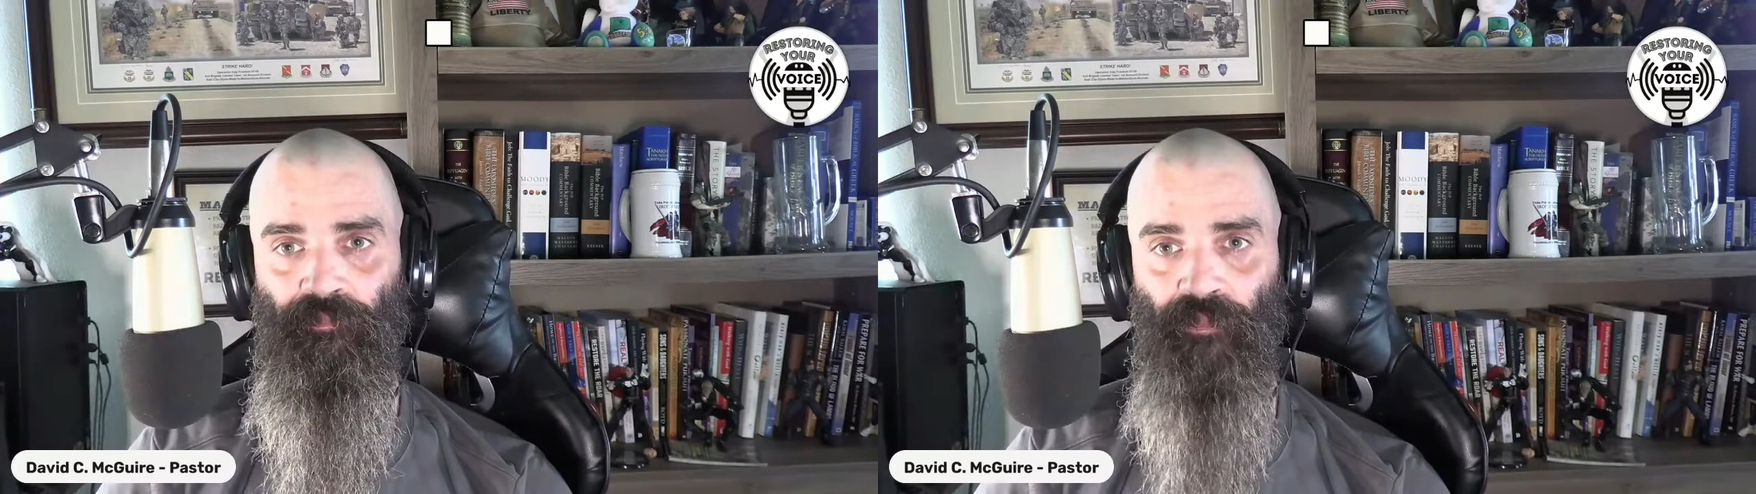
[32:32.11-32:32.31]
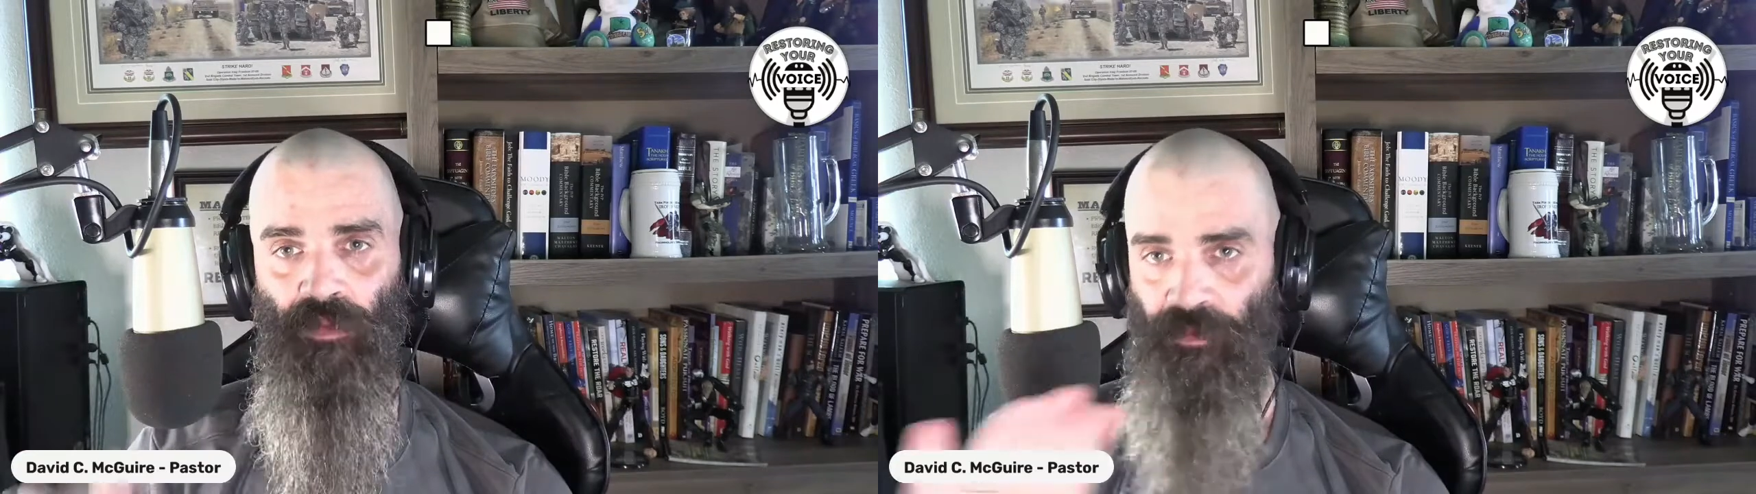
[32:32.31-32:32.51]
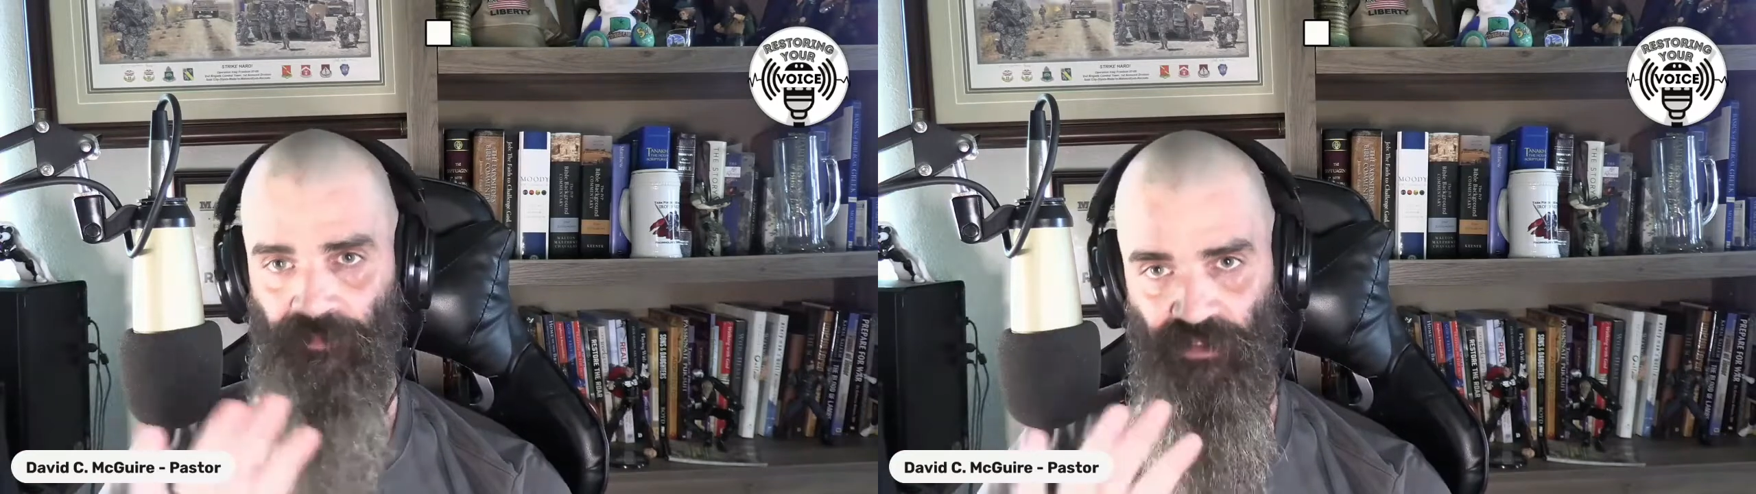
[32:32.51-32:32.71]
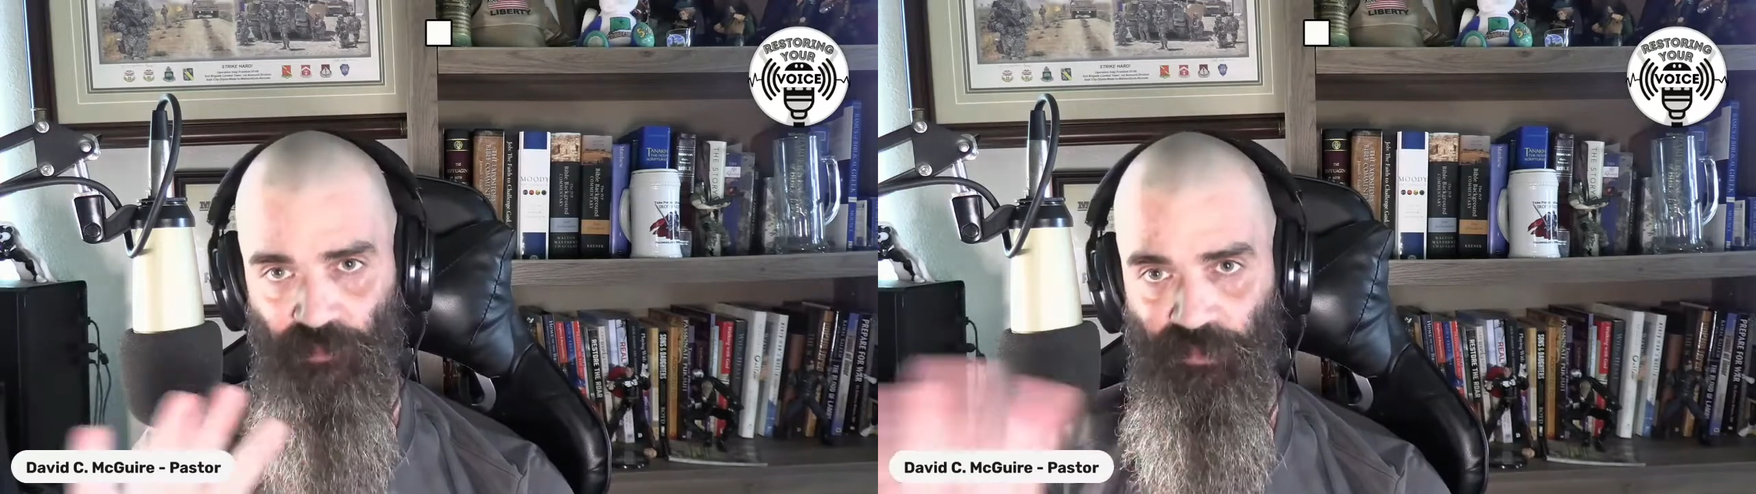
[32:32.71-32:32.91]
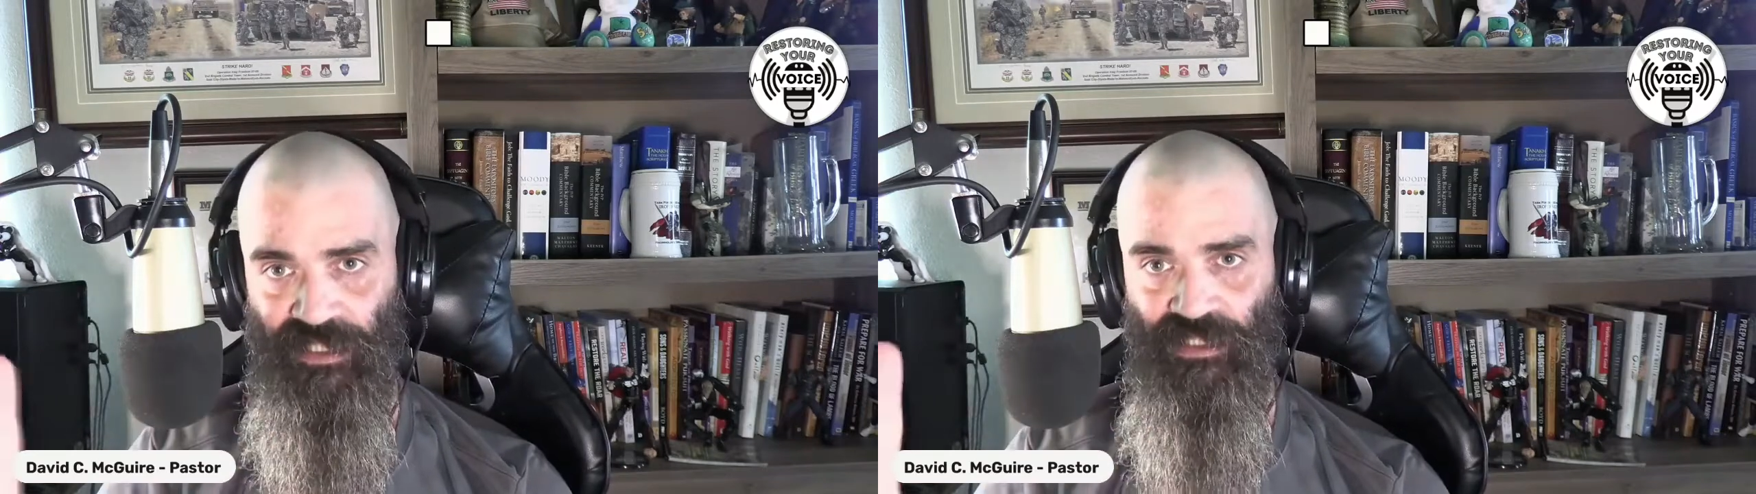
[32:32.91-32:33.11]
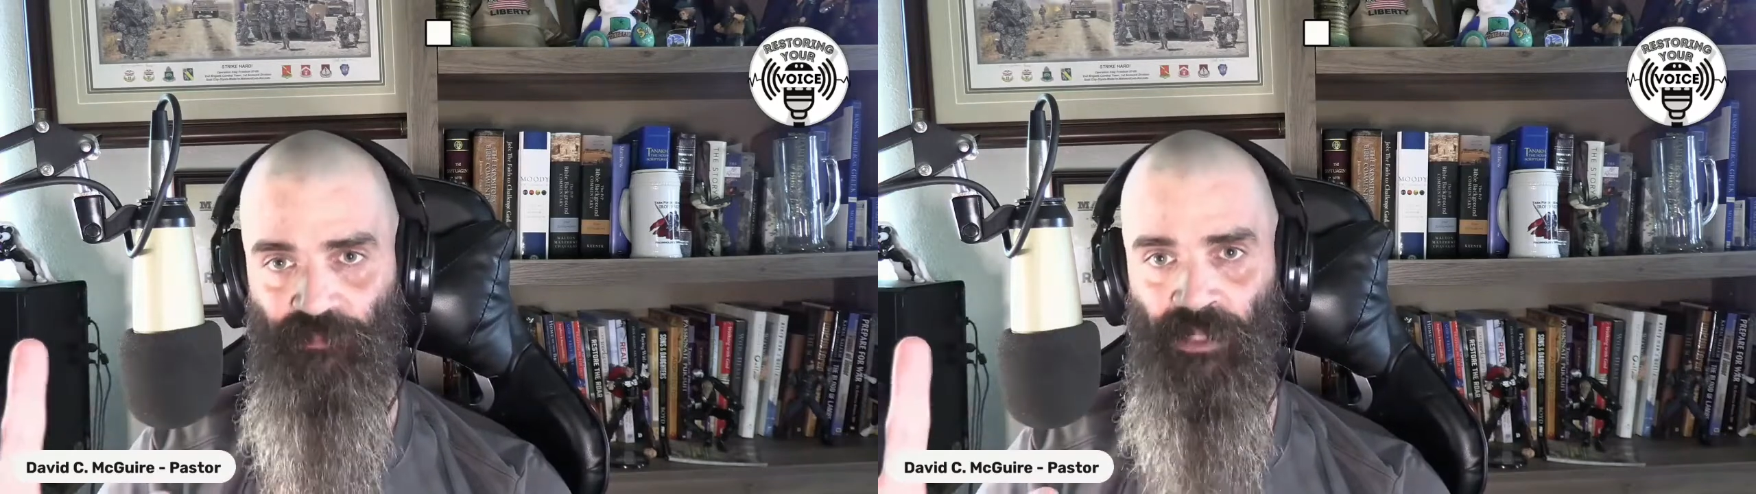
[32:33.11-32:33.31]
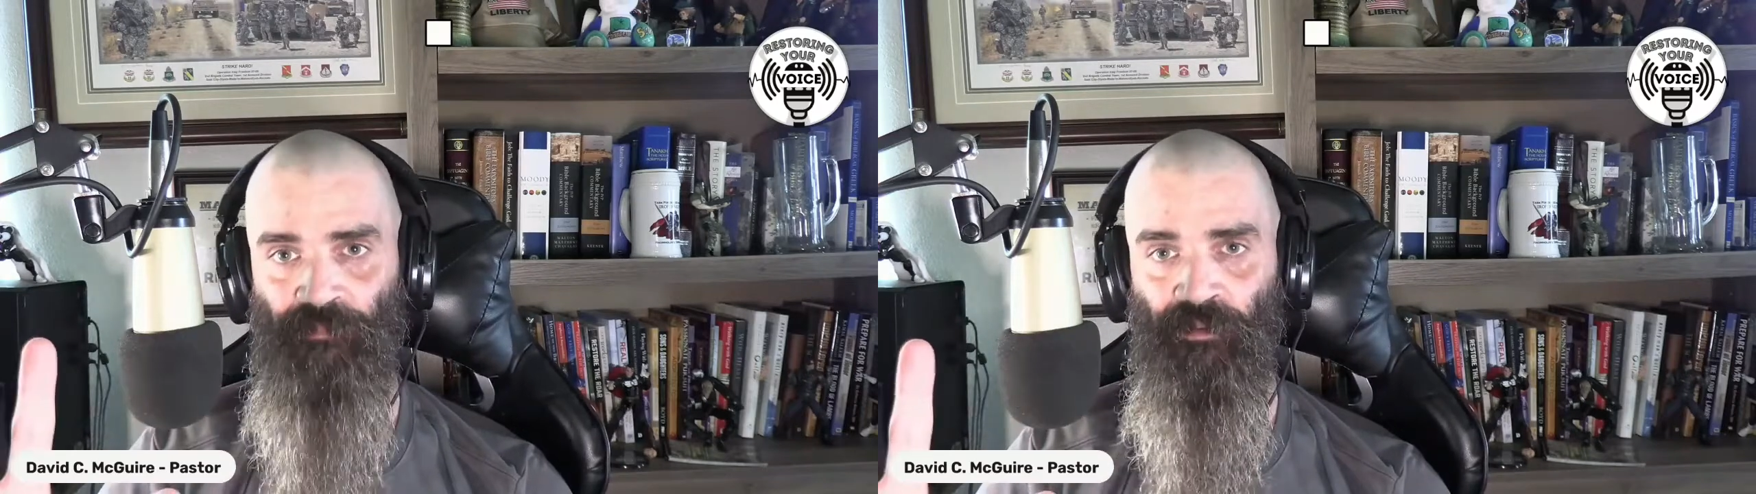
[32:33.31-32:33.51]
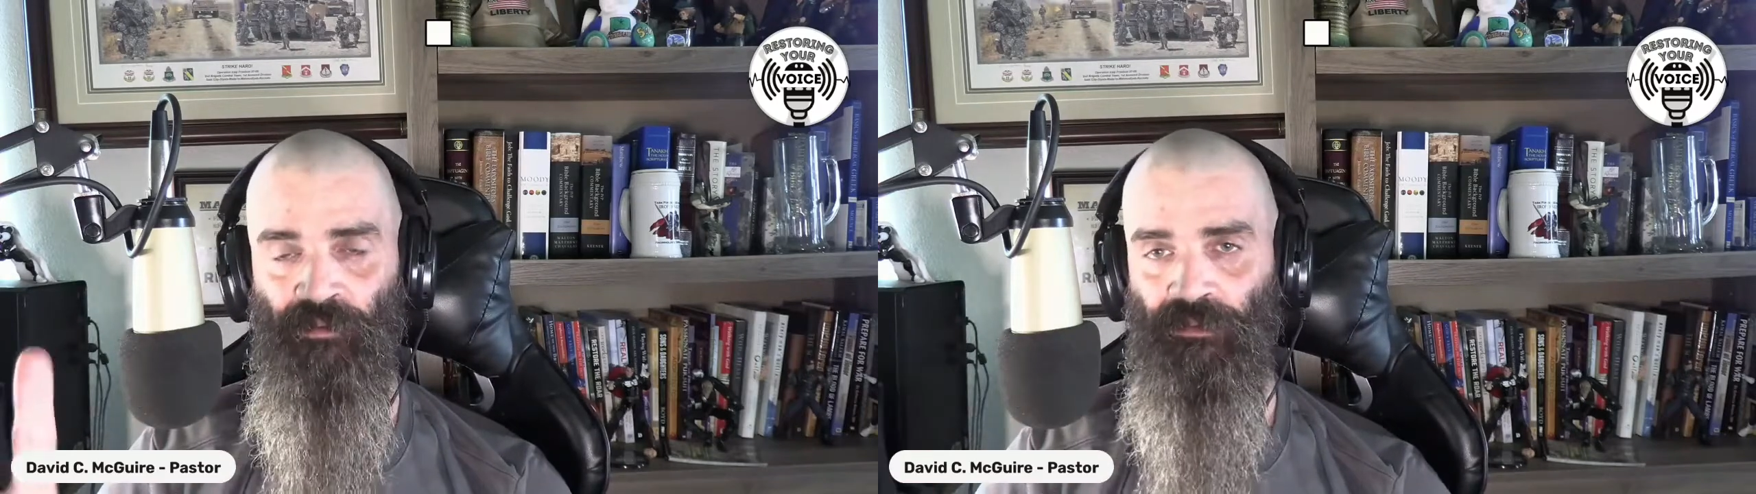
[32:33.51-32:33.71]
Maybe it's to please
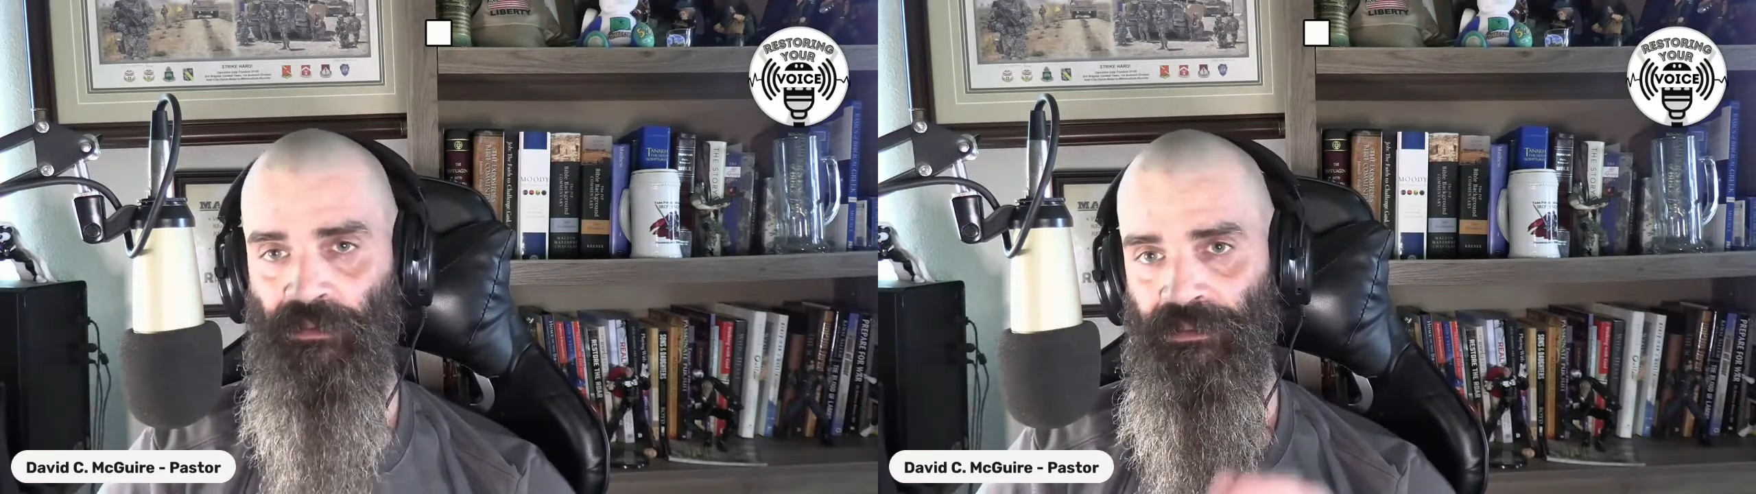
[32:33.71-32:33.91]
people,